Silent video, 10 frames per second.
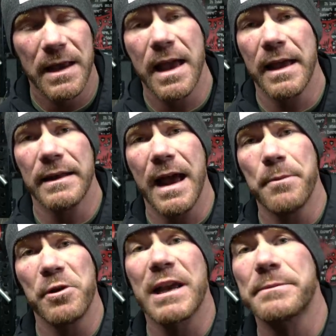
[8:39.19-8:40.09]
And I
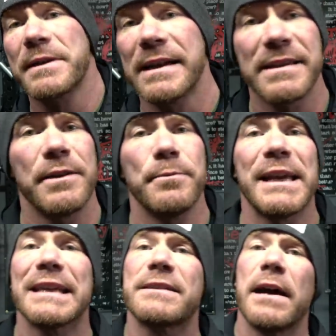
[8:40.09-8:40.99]
will catch you guys later in the
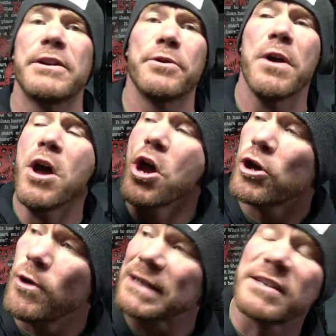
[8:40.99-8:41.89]
week. Until I do,
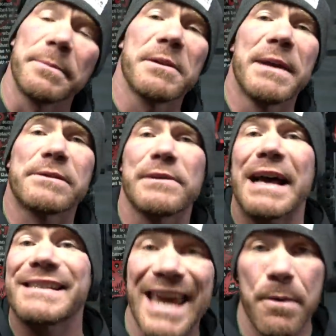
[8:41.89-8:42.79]
go out to something amazing with
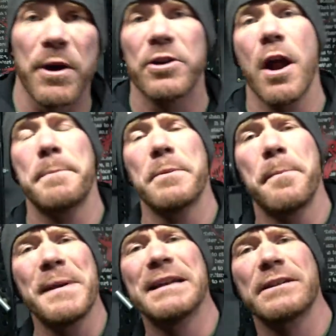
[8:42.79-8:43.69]
eyes, keep working on people,
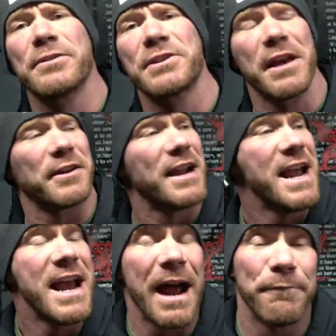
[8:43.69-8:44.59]
be nice to each other.
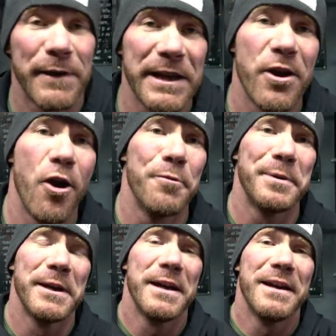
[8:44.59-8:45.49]
I really
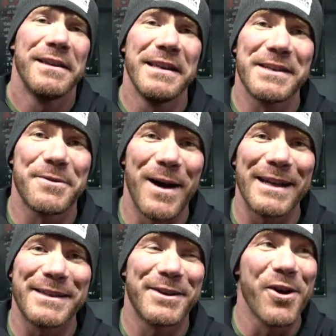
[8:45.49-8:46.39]
hope these
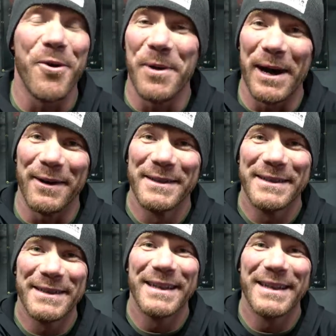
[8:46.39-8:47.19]
squats go well.